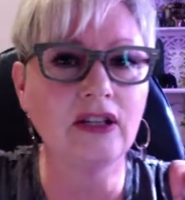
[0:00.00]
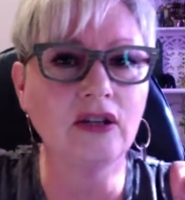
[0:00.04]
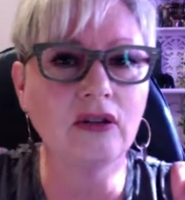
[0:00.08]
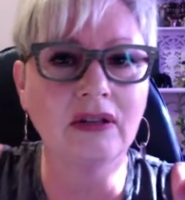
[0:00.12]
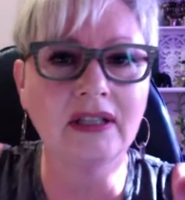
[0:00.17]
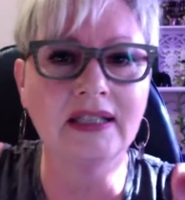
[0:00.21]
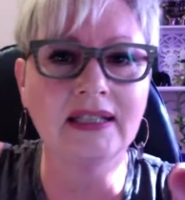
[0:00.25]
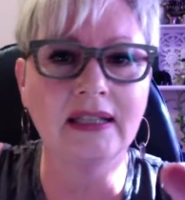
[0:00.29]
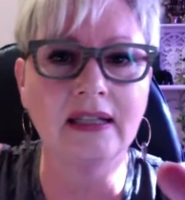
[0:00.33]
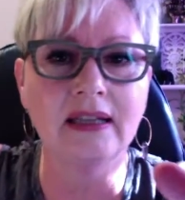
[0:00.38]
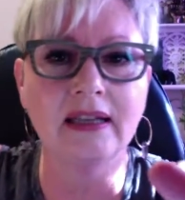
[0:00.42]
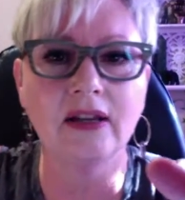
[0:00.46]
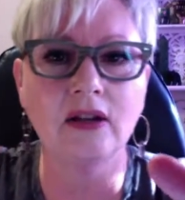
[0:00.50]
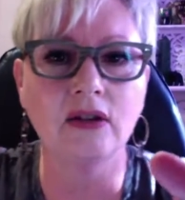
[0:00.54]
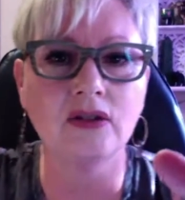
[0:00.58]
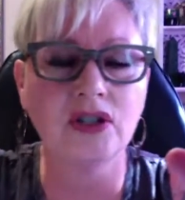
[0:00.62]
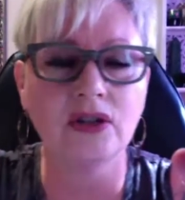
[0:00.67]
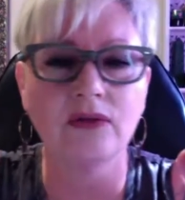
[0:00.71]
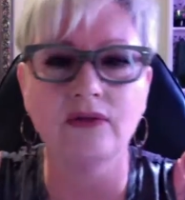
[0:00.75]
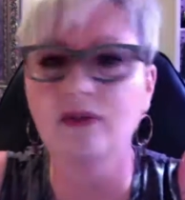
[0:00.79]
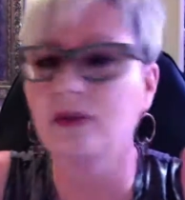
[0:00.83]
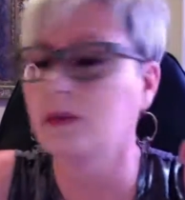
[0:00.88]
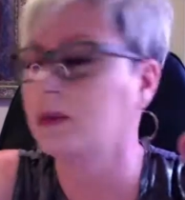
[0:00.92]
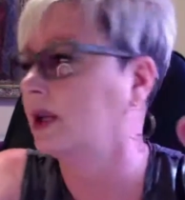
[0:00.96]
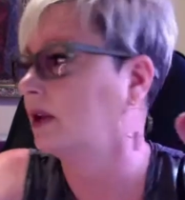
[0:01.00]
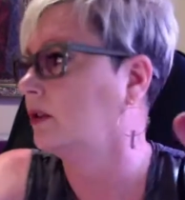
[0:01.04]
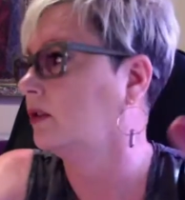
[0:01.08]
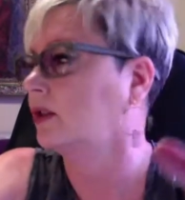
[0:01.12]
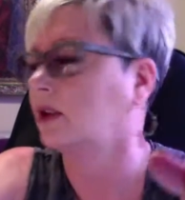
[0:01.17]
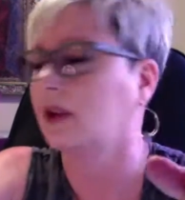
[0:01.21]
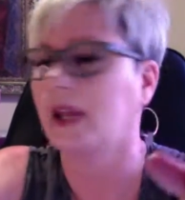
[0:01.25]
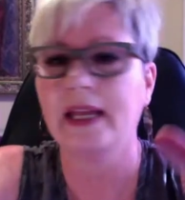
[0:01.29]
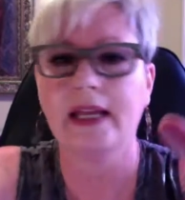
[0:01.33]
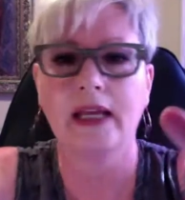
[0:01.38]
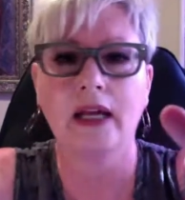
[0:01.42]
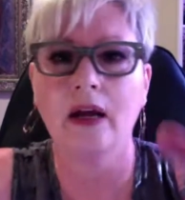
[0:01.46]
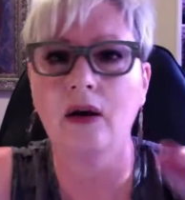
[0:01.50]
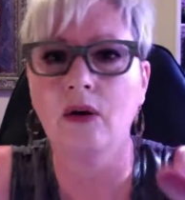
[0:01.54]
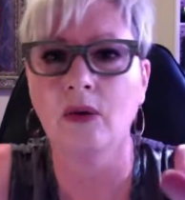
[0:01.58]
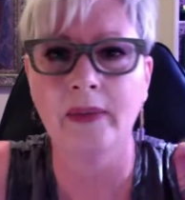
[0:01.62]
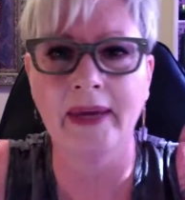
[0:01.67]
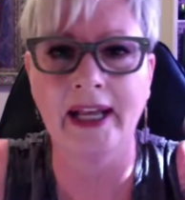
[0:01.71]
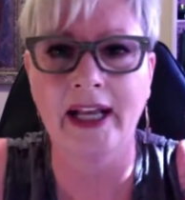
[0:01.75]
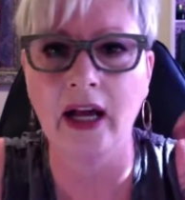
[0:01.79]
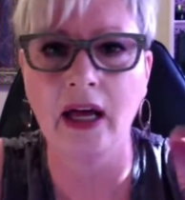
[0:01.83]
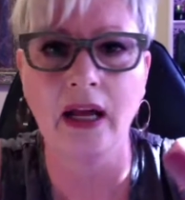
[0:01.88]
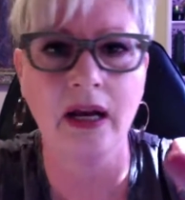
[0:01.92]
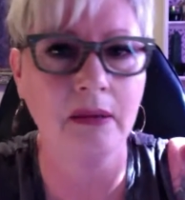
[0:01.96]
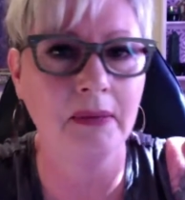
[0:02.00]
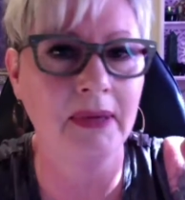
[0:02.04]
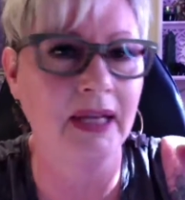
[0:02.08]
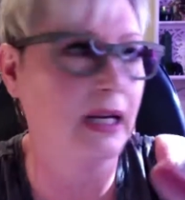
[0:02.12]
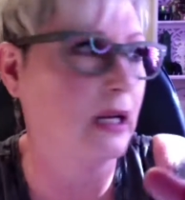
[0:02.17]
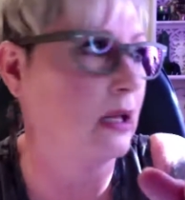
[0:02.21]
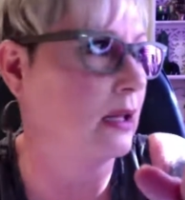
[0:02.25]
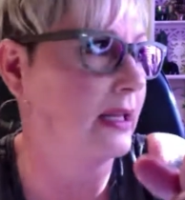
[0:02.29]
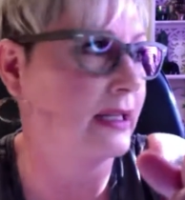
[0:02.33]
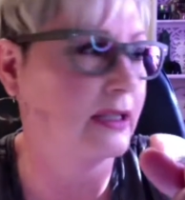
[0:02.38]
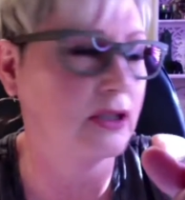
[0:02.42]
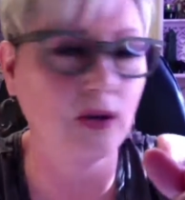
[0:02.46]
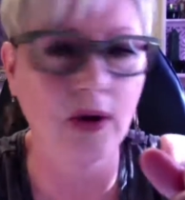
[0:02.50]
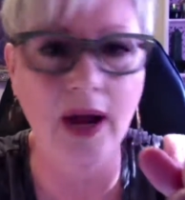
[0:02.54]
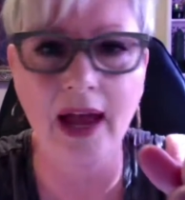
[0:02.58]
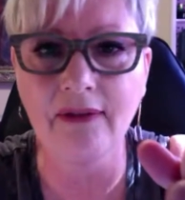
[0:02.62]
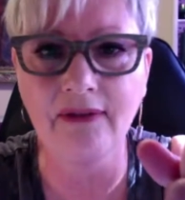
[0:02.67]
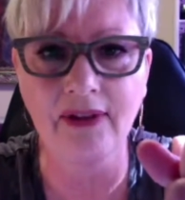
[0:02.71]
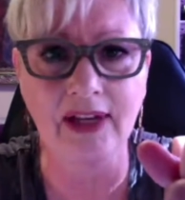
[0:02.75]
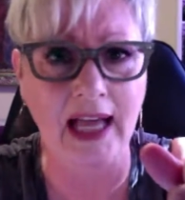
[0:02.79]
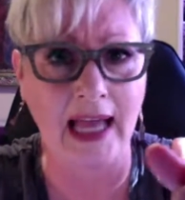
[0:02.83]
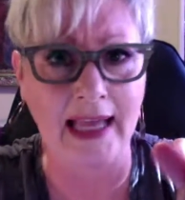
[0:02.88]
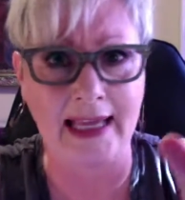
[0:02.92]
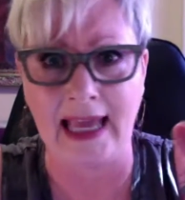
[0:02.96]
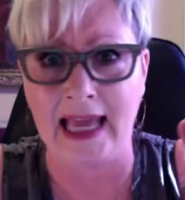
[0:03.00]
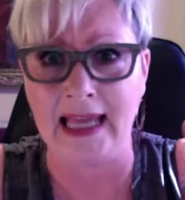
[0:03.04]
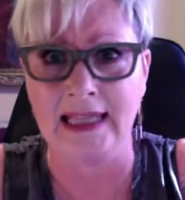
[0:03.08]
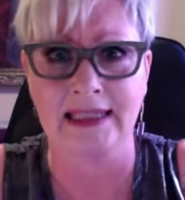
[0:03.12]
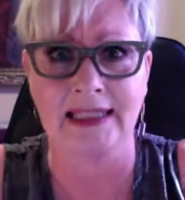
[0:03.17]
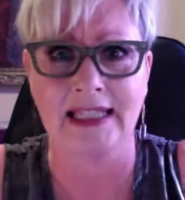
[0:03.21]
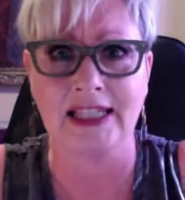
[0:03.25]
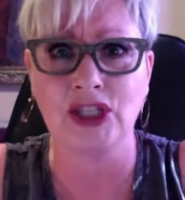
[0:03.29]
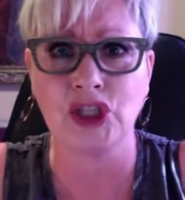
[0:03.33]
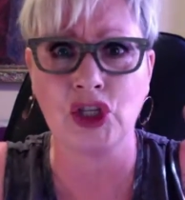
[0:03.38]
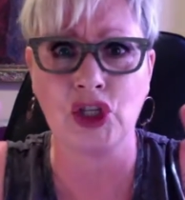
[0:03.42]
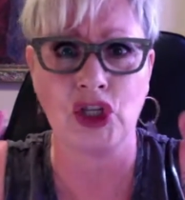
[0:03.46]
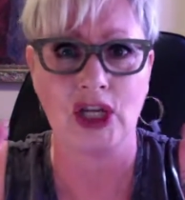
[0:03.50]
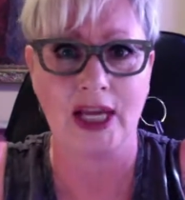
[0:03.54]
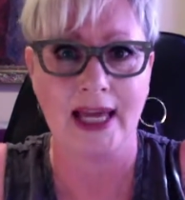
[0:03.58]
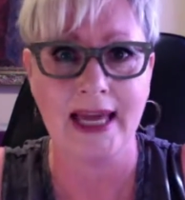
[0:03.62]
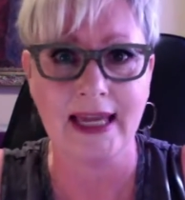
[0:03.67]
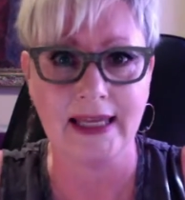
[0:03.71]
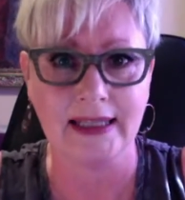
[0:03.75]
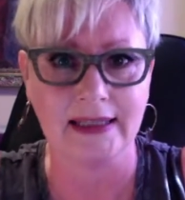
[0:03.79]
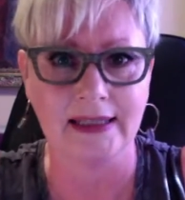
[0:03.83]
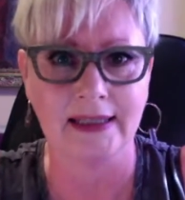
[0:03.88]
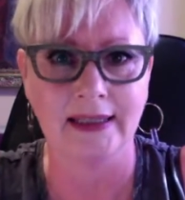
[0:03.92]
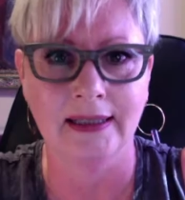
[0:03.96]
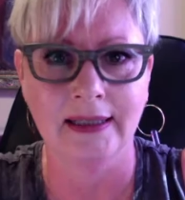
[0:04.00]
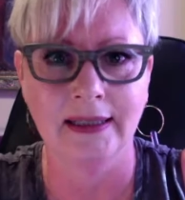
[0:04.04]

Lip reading: You can see the ocean from here. And you're like, oh my God, I'm in LA traffic. I can't see shit.